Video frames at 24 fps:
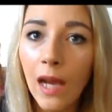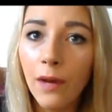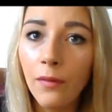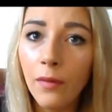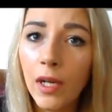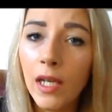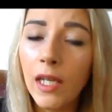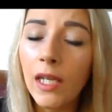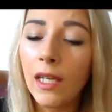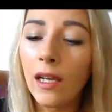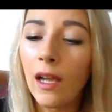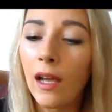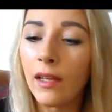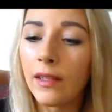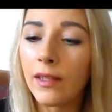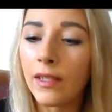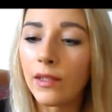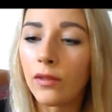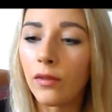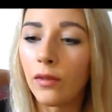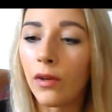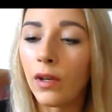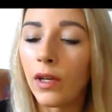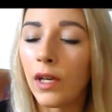I really like
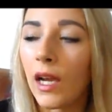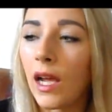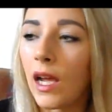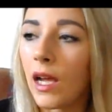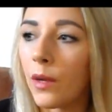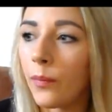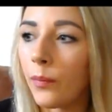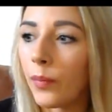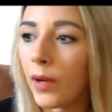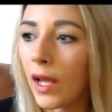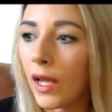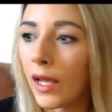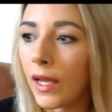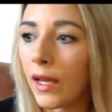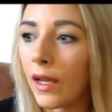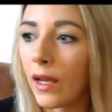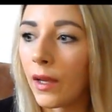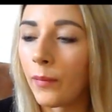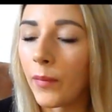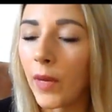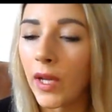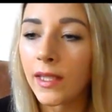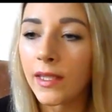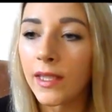this oil. I apply it
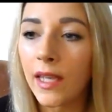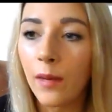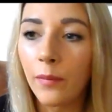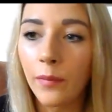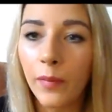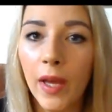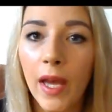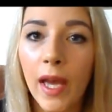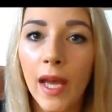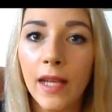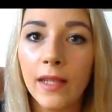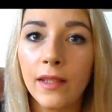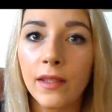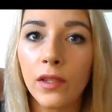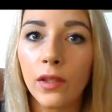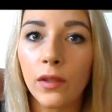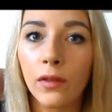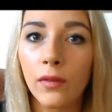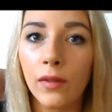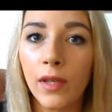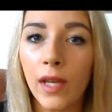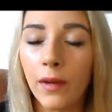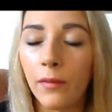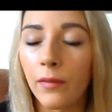in my damp hair
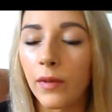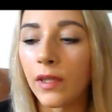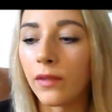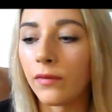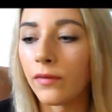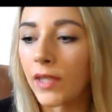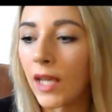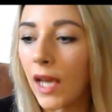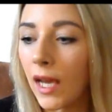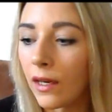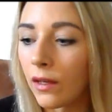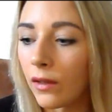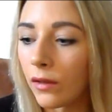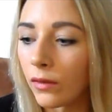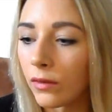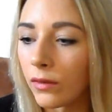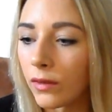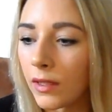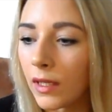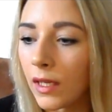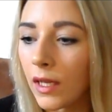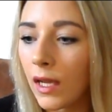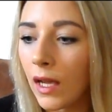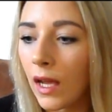to get rid of
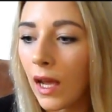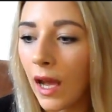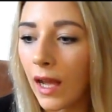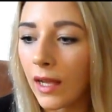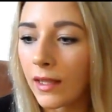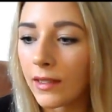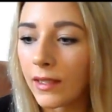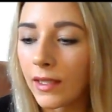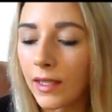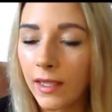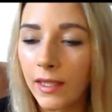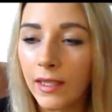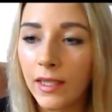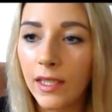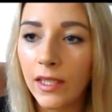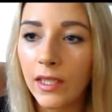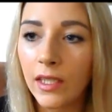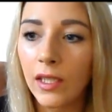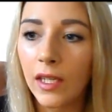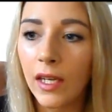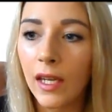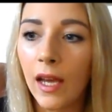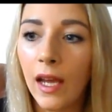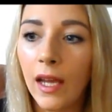tangles and to
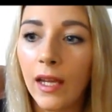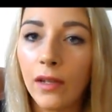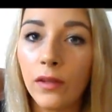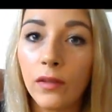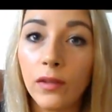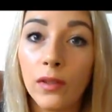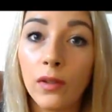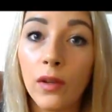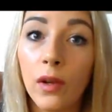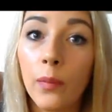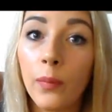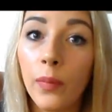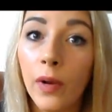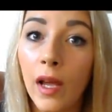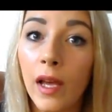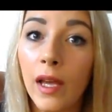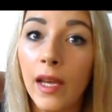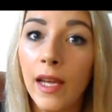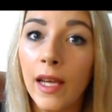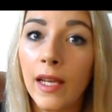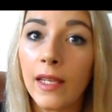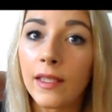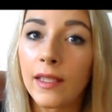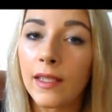condition it. I also apply
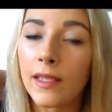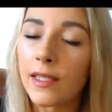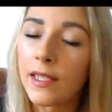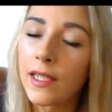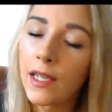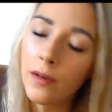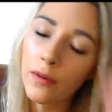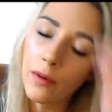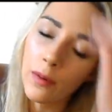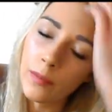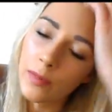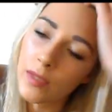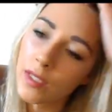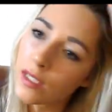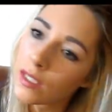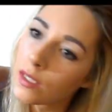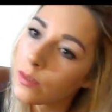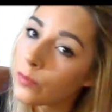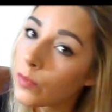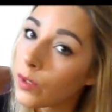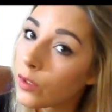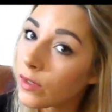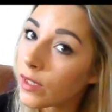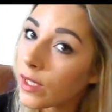it as a serum to
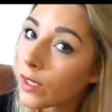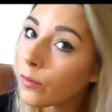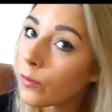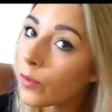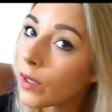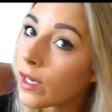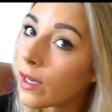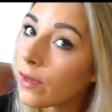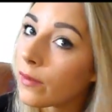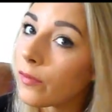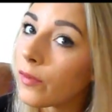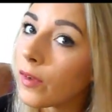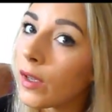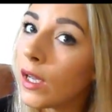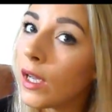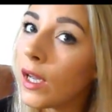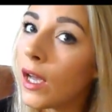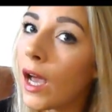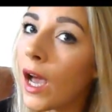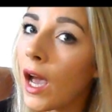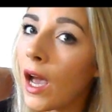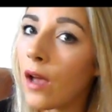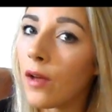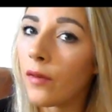smooth it when I've
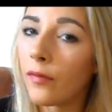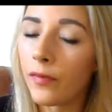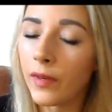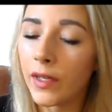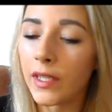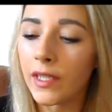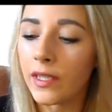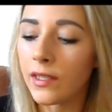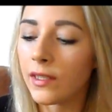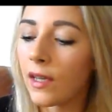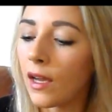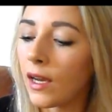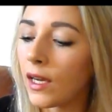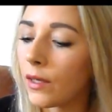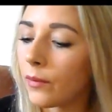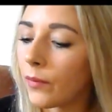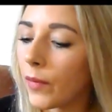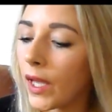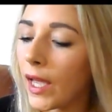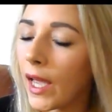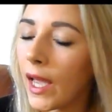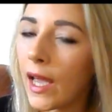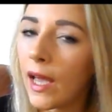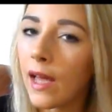finished styling
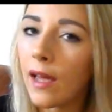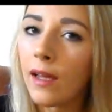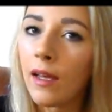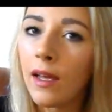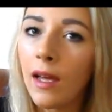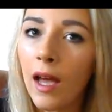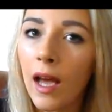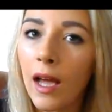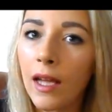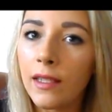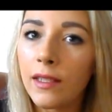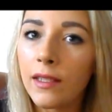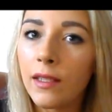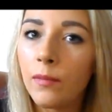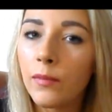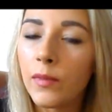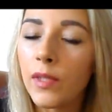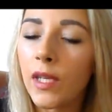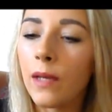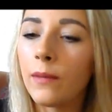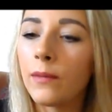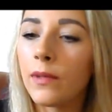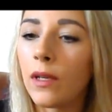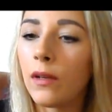my hair, and
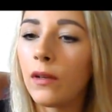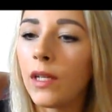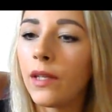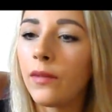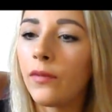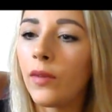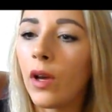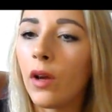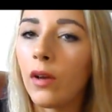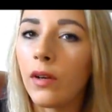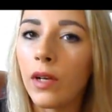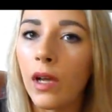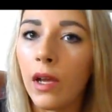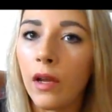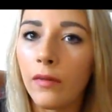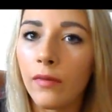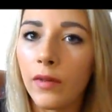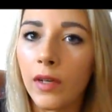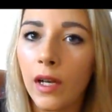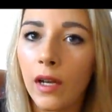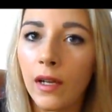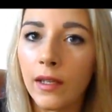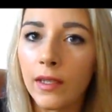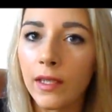sometimes I'll leave it on
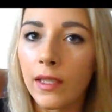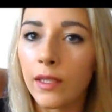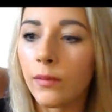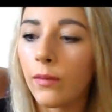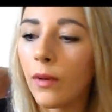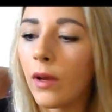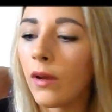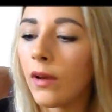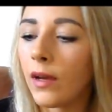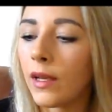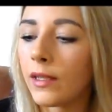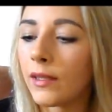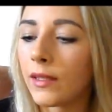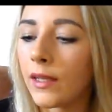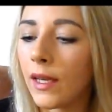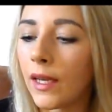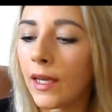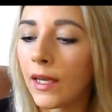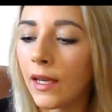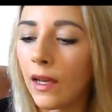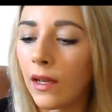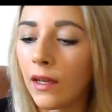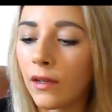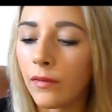overnight as well as
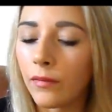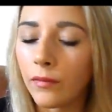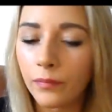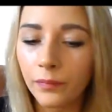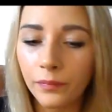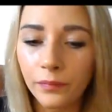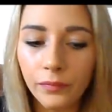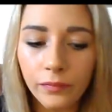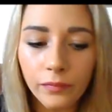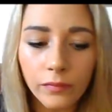a kind of,